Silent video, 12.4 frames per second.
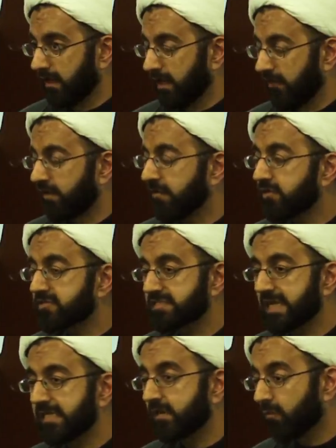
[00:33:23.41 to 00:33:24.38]
of
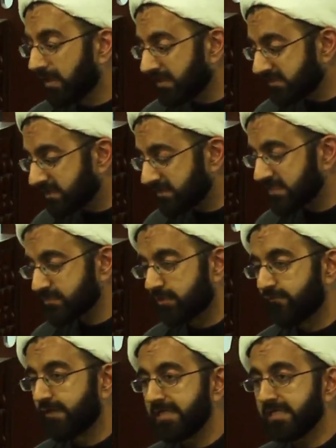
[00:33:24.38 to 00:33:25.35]
understanding what is it that's
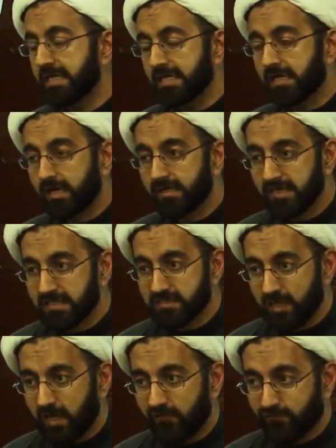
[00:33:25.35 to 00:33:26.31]
preventing and cutting us
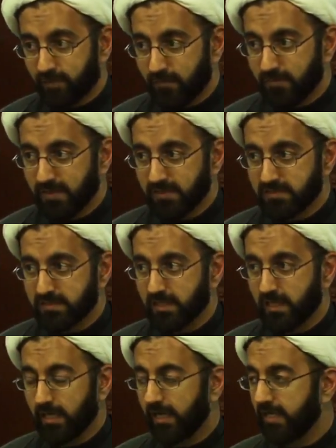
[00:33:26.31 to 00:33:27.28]
off from it
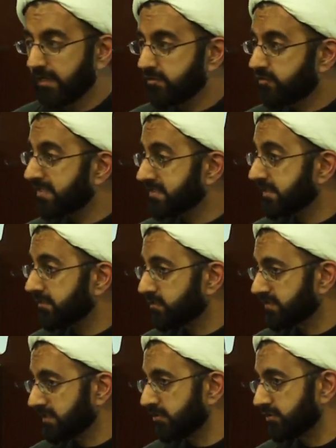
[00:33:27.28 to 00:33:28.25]
and addressing
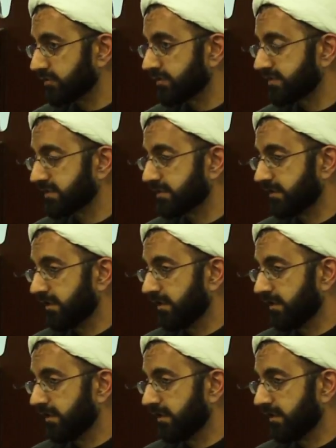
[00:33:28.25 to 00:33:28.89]
those issues.